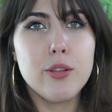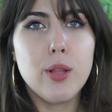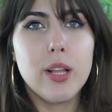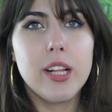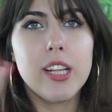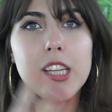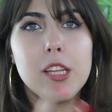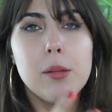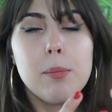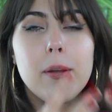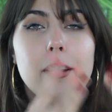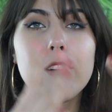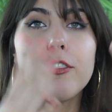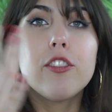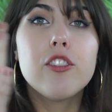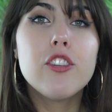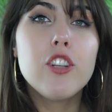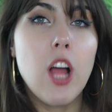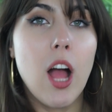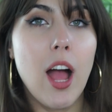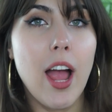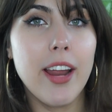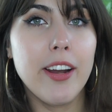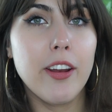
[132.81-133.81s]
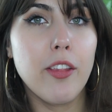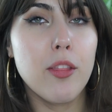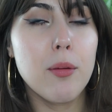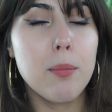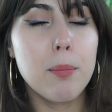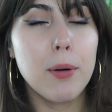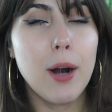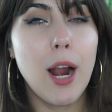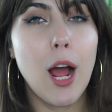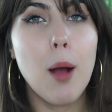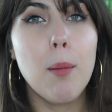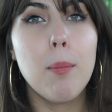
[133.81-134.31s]
you like a little bit of shine on the
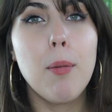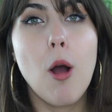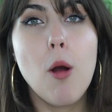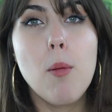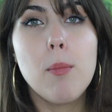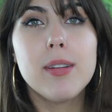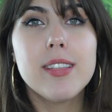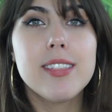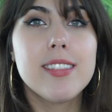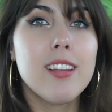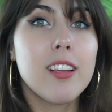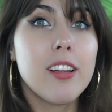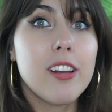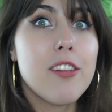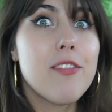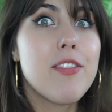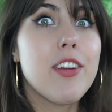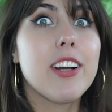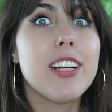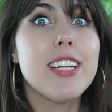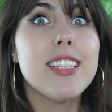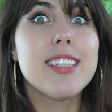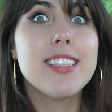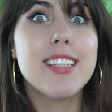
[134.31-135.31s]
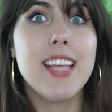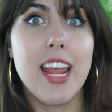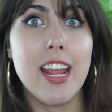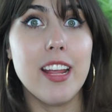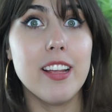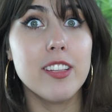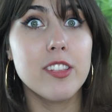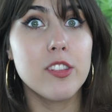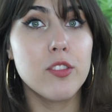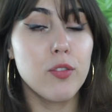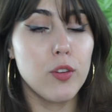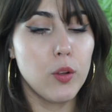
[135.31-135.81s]
brow bone, but still in a very
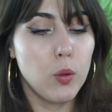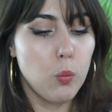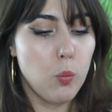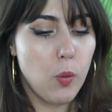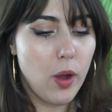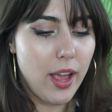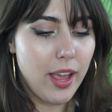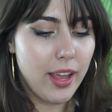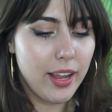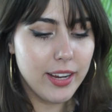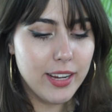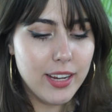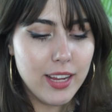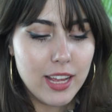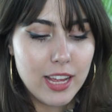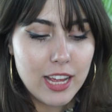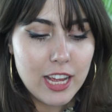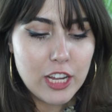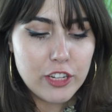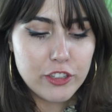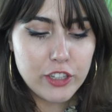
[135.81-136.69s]
tasteful way,